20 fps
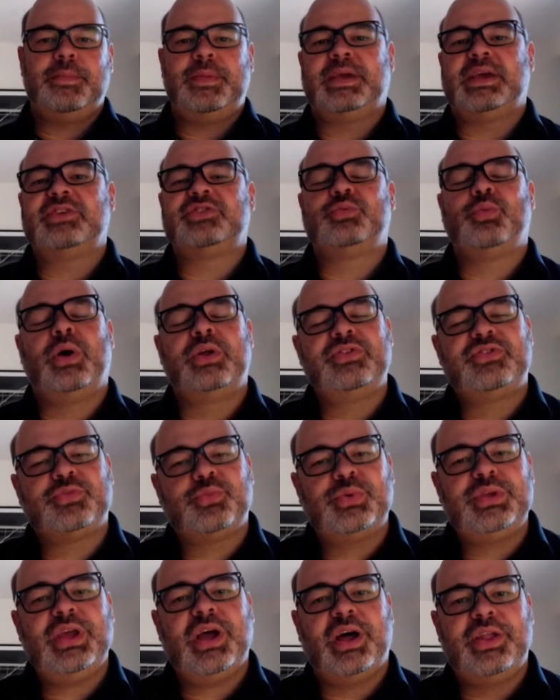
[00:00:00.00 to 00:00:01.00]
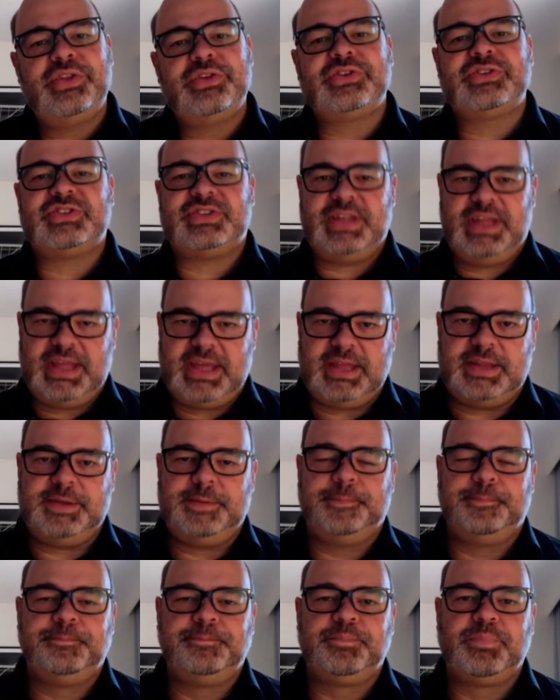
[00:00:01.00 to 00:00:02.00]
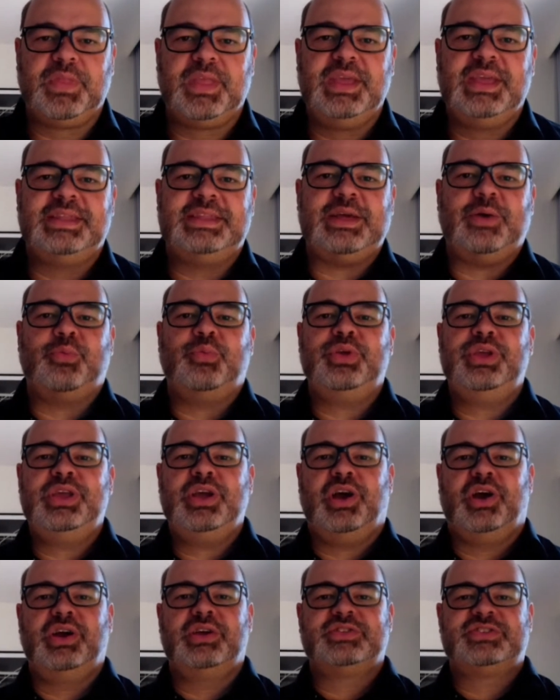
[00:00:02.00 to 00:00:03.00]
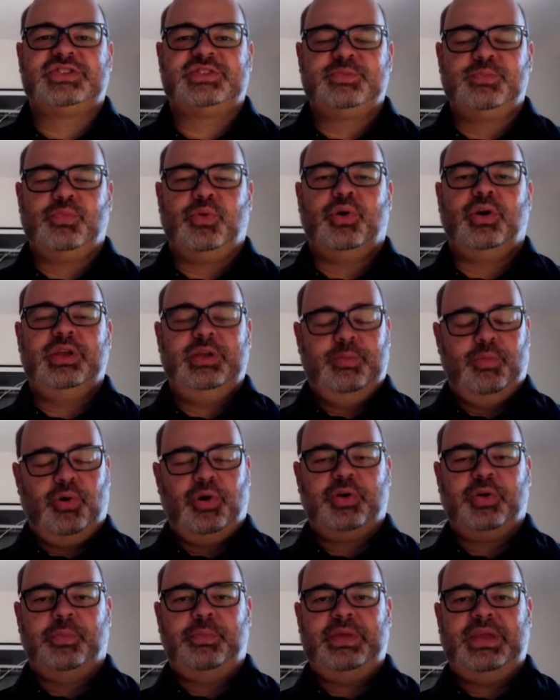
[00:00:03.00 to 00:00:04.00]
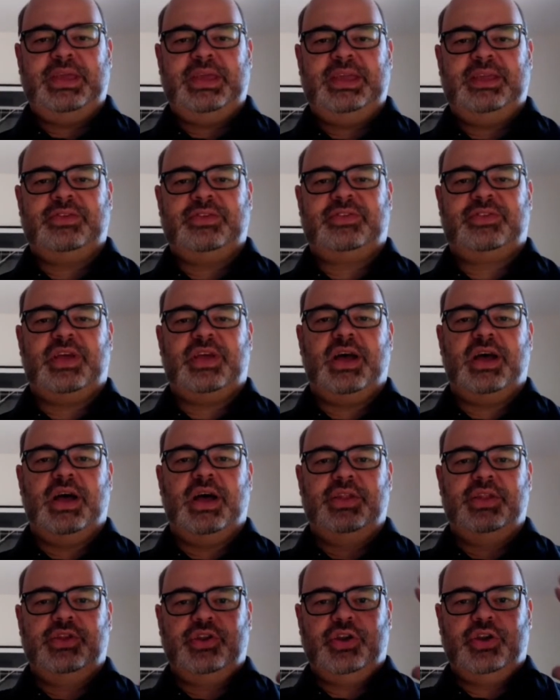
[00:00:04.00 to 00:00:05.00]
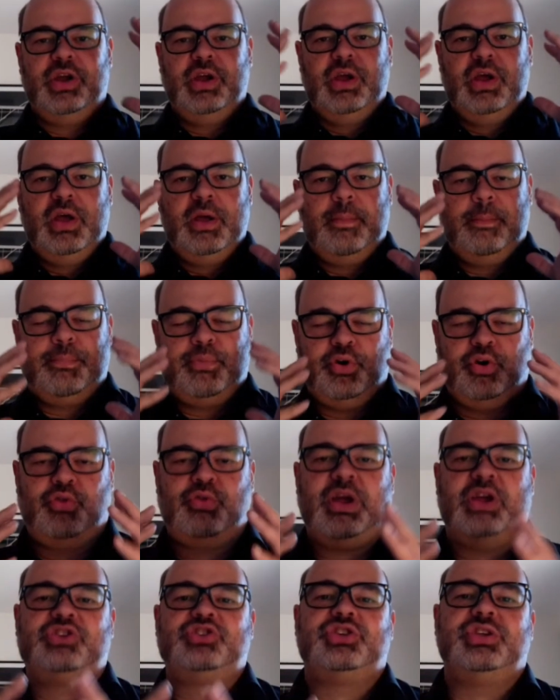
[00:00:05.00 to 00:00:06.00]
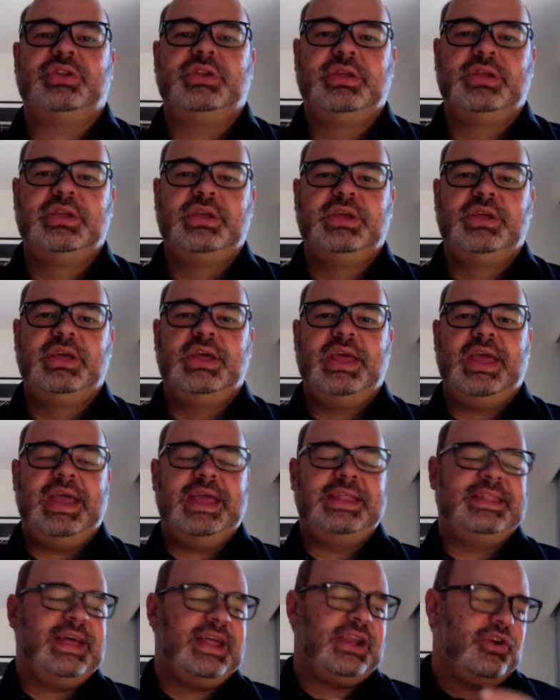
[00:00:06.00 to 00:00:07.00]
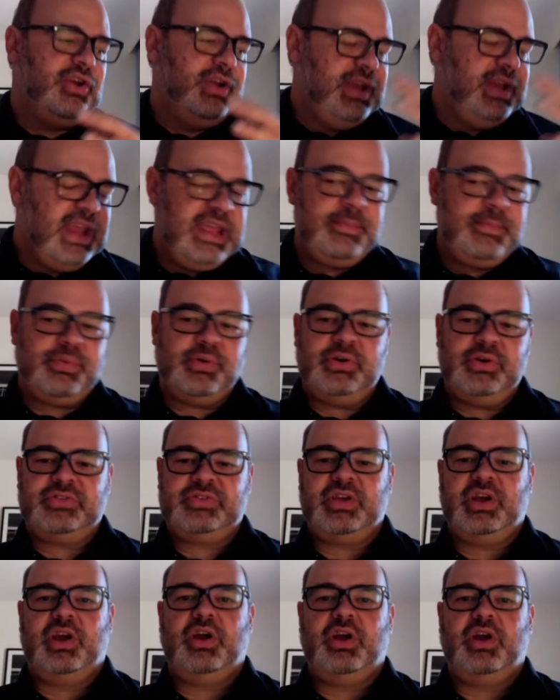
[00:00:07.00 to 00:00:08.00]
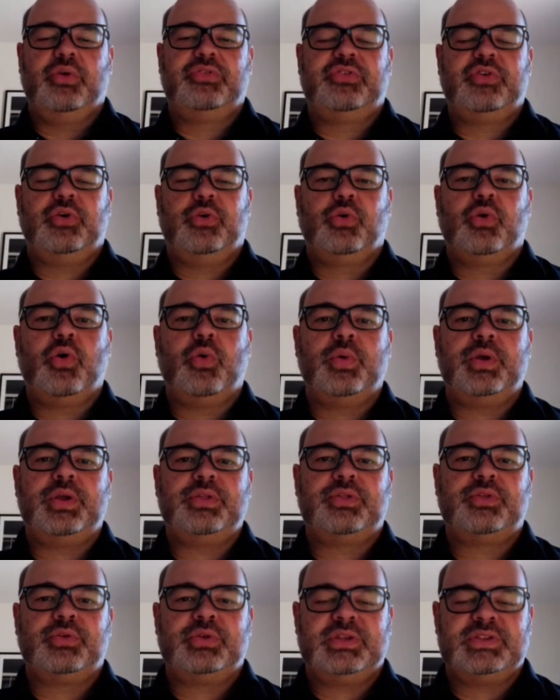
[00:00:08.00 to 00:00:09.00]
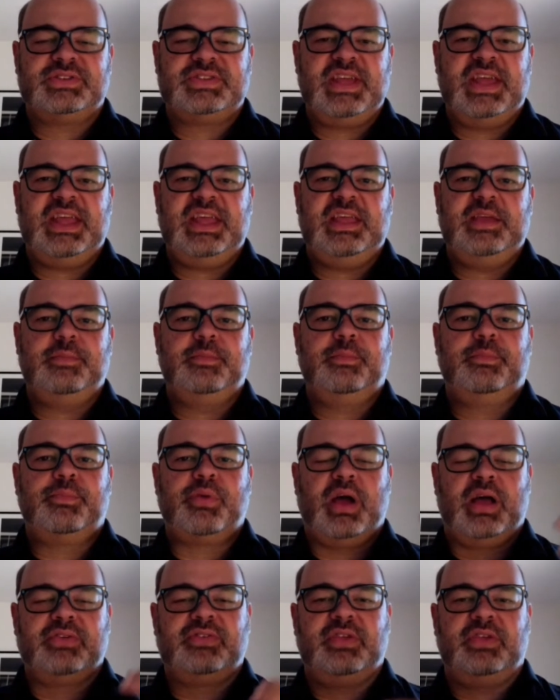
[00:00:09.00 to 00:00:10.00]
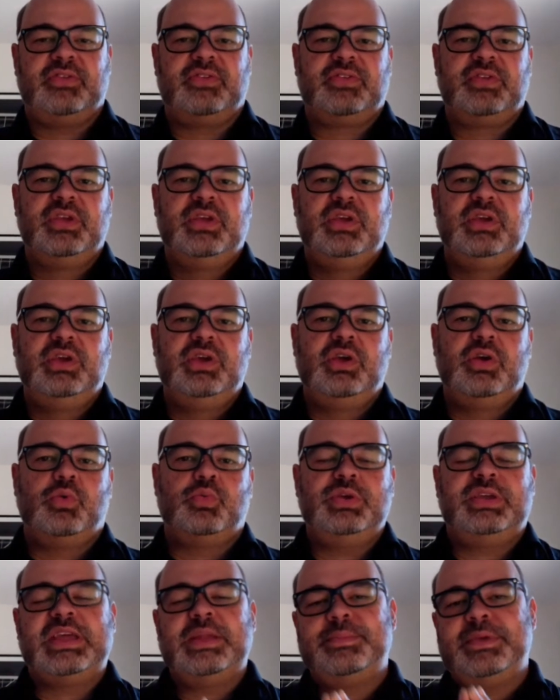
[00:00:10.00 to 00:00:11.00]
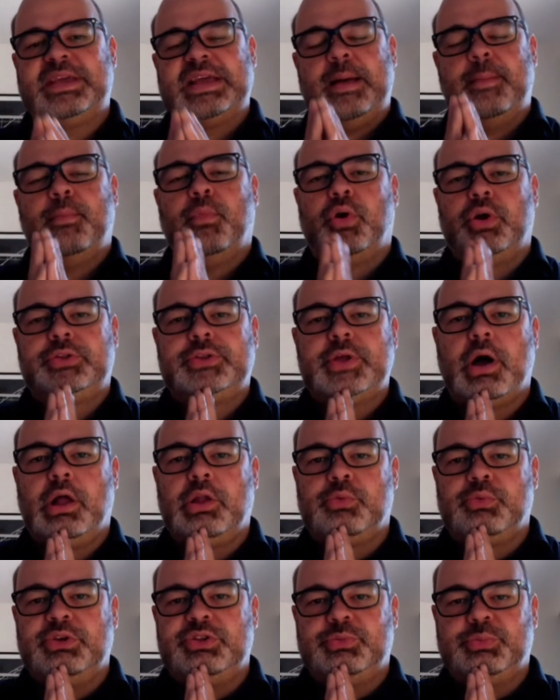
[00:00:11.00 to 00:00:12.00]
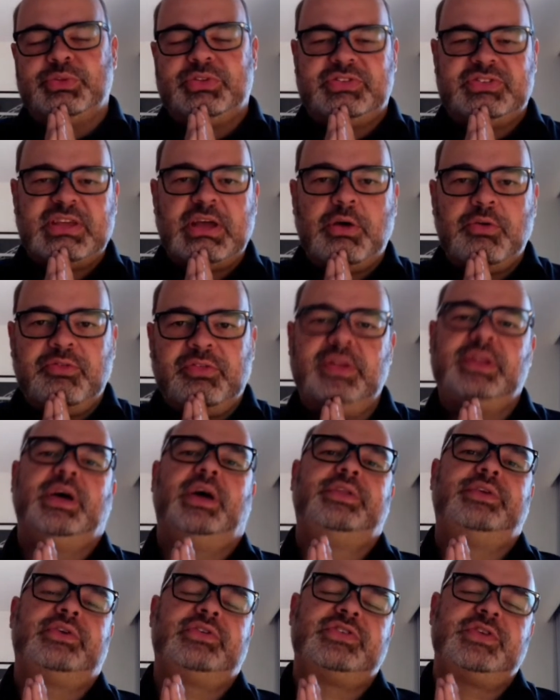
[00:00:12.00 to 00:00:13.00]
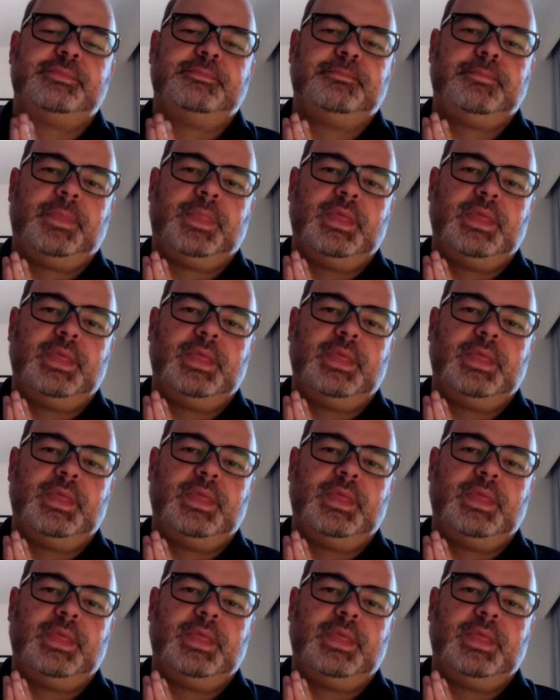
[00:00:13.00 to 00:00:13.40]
Because once we understand that we are immortal beings under progression, and that our neighbors are also going through the same process, we can become more tolerant with self and others.